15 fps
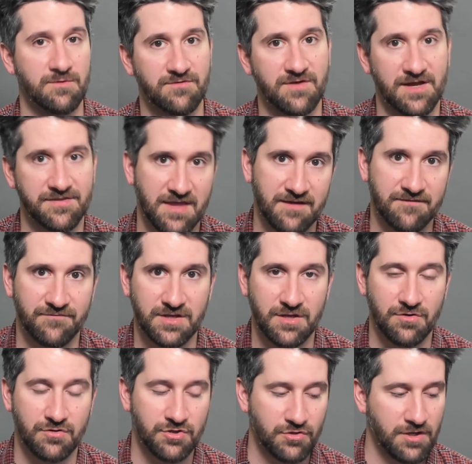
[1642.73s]
We've got that
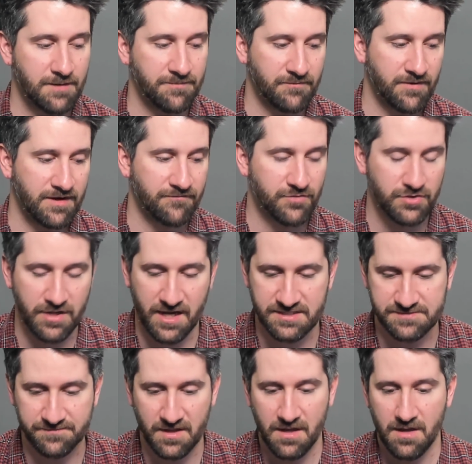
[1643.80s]
video queued up and ready for you guys.